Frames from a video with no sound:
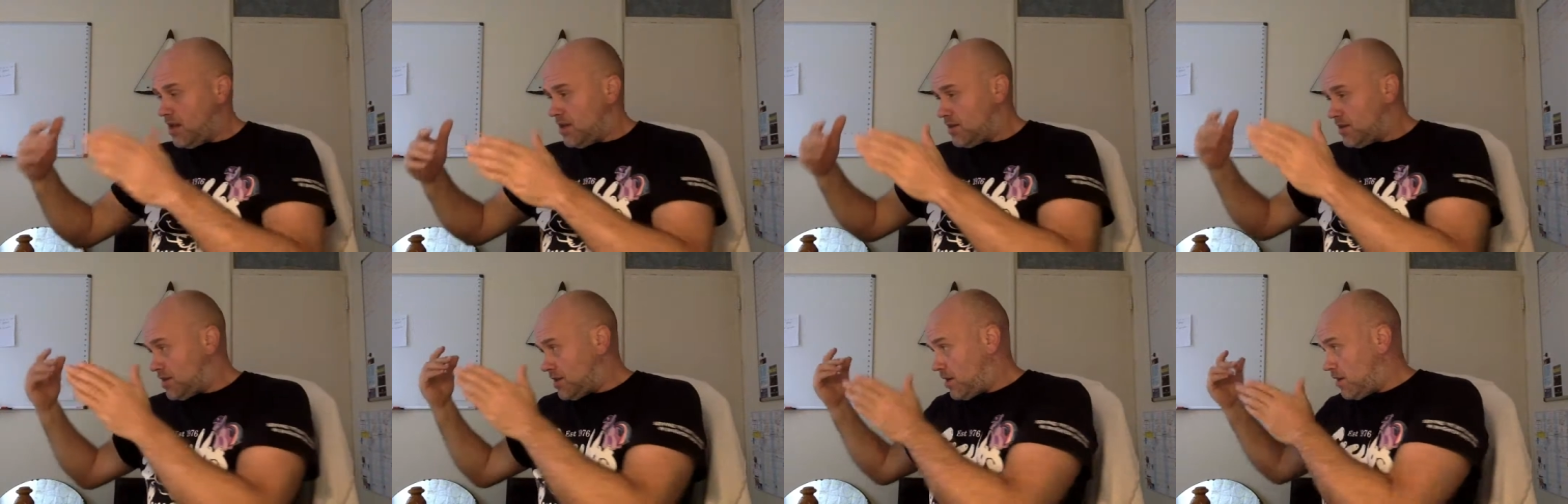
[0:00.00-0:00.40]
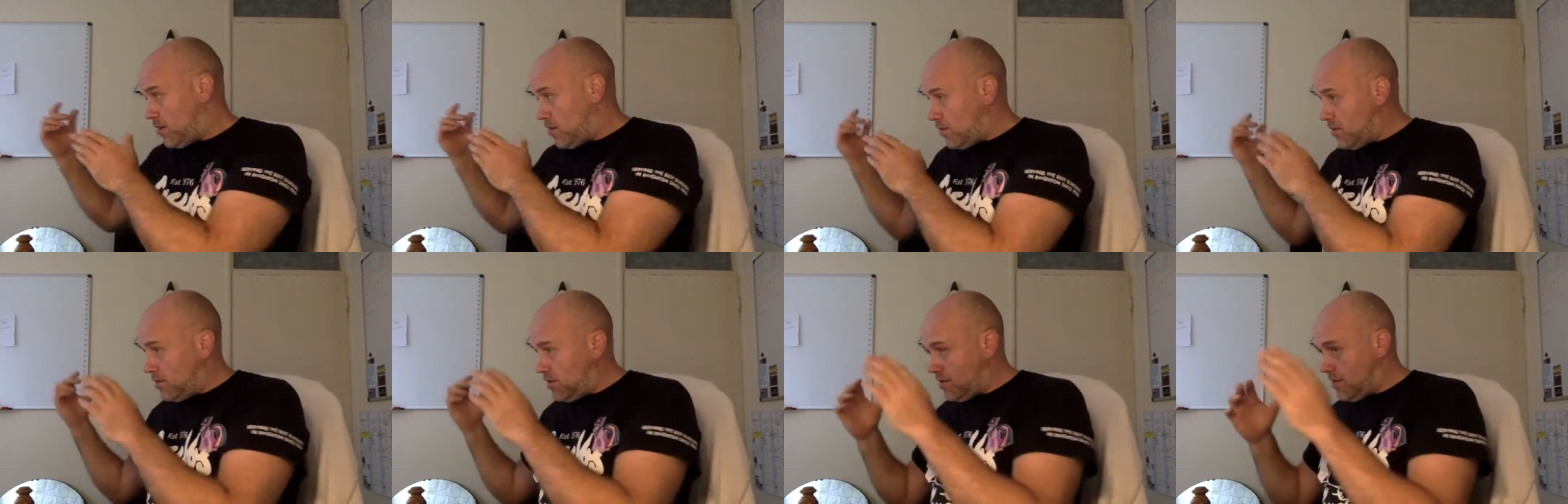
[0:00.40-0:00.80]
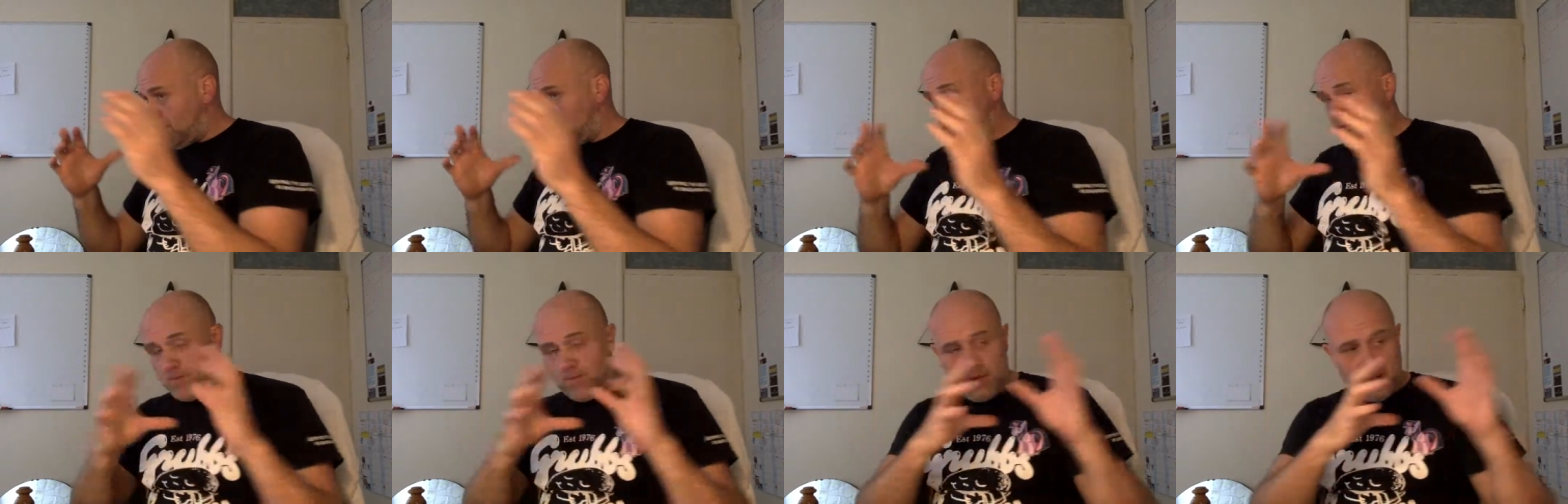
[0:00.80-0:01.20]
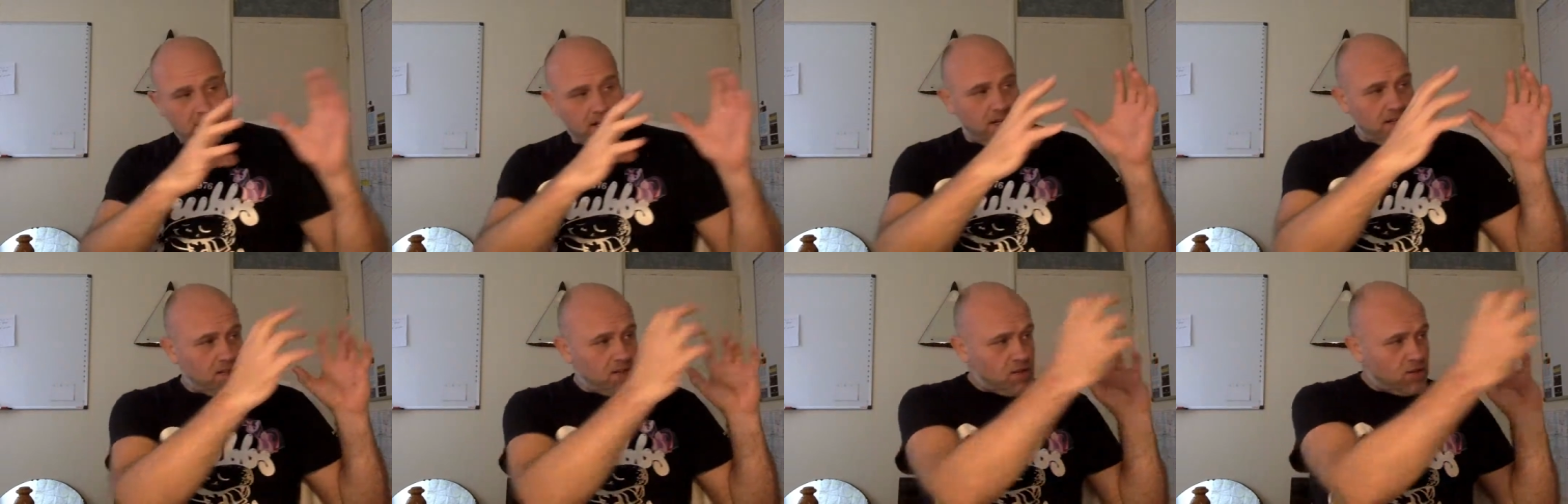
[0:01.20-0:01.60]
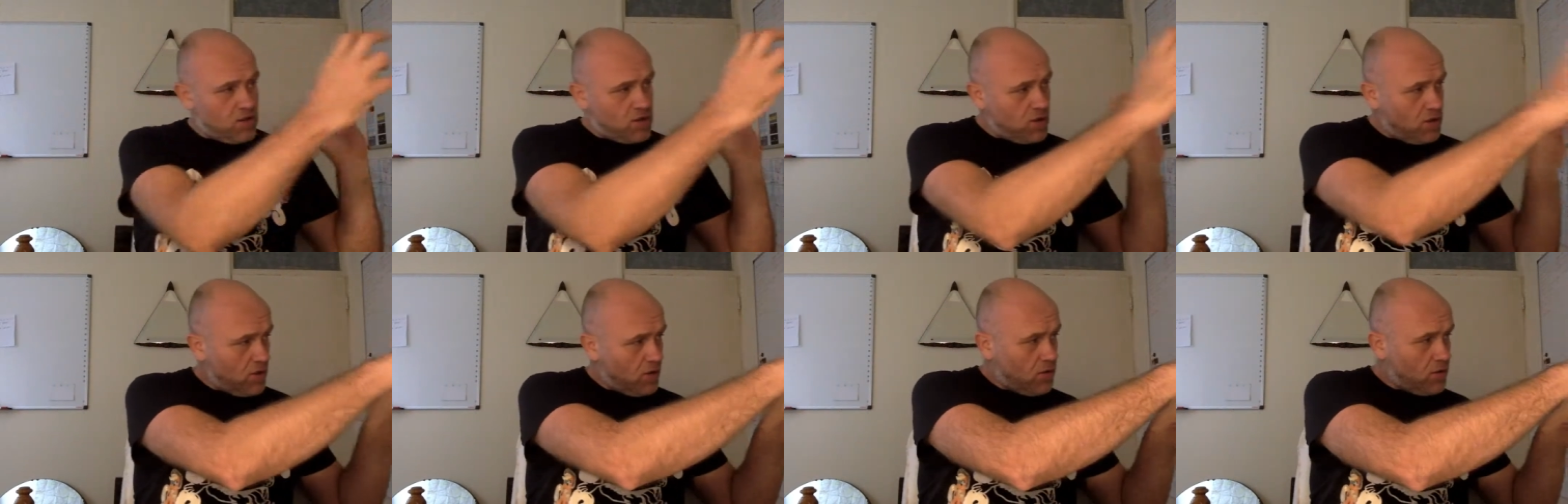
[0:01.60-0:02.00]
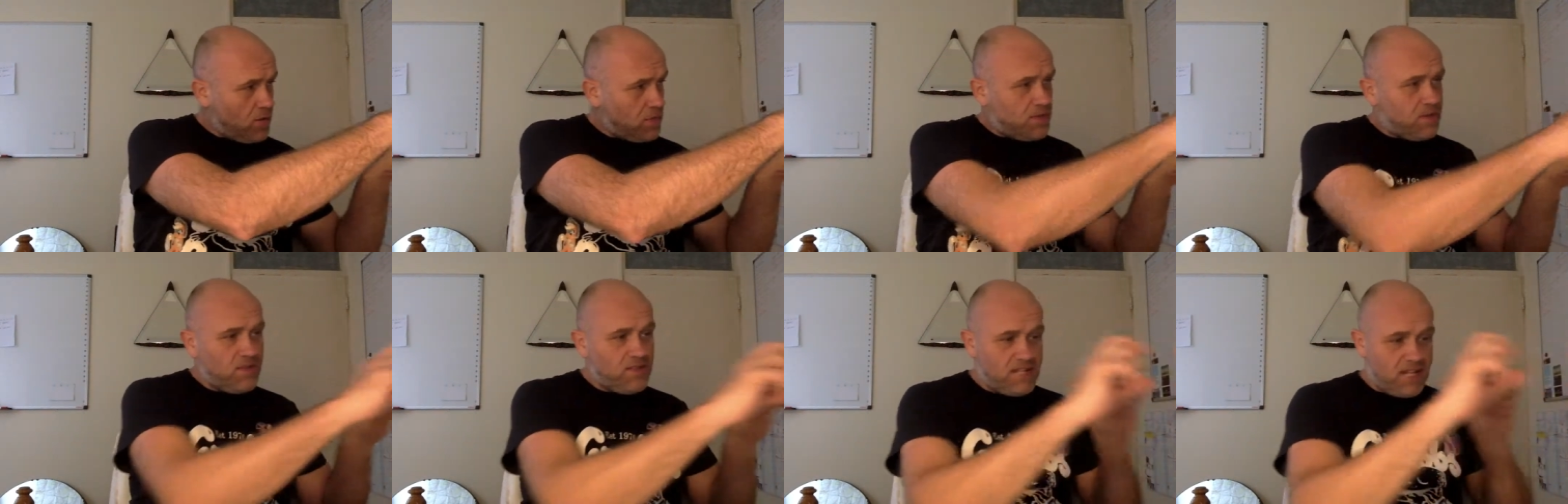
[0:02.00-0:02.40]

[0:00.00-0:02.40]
So there'd be two groups of